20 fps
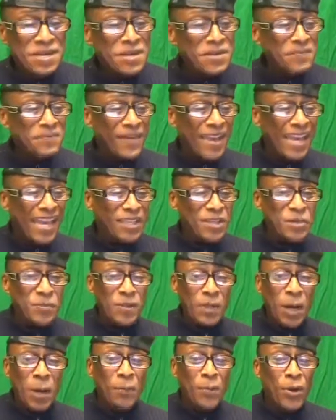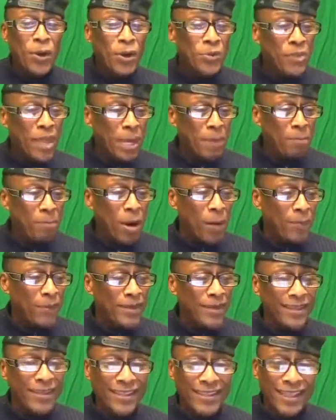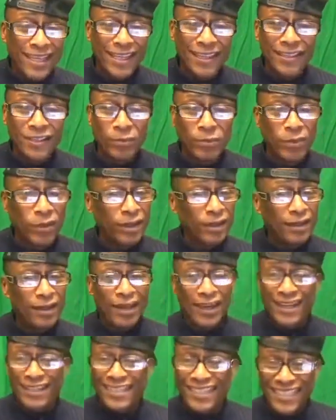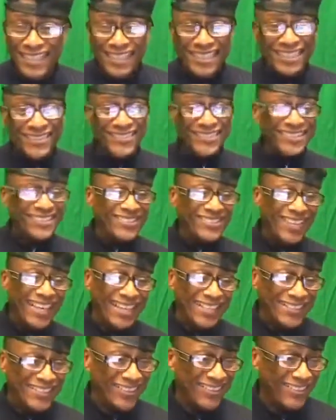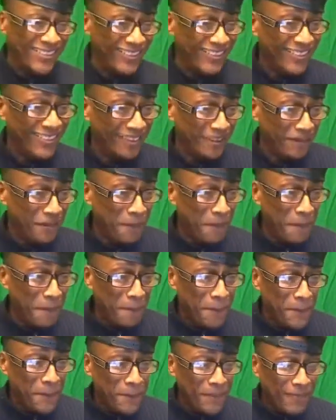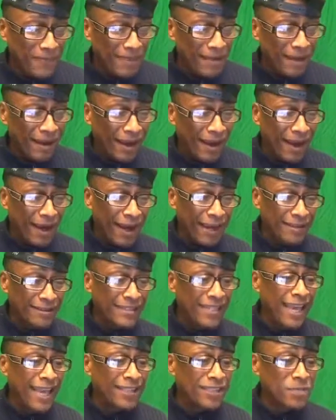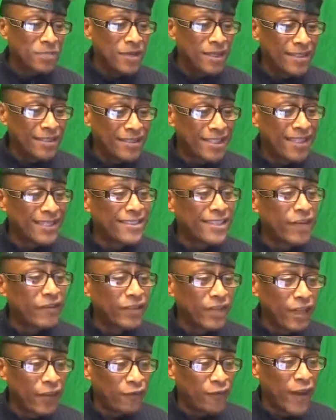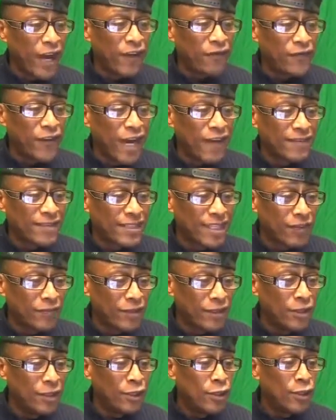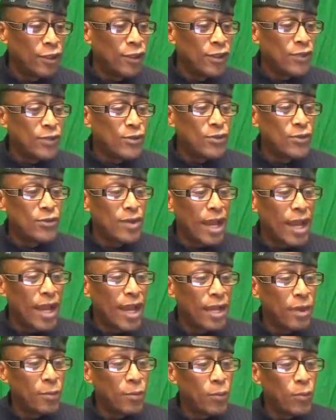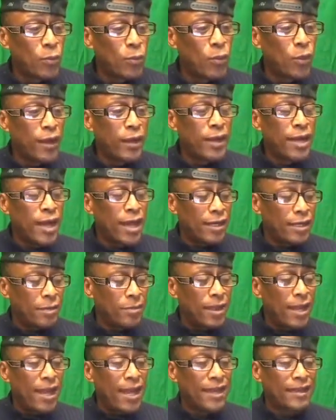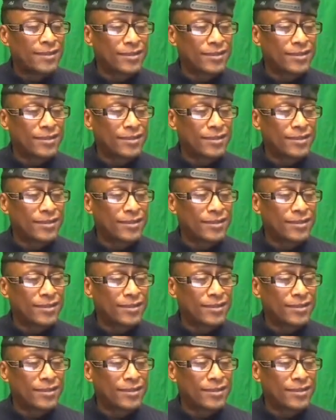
Man, you be up all night bumping into things, bro. I can't even do that to you. All right. Text me, 678-557-2919. I'm going to ask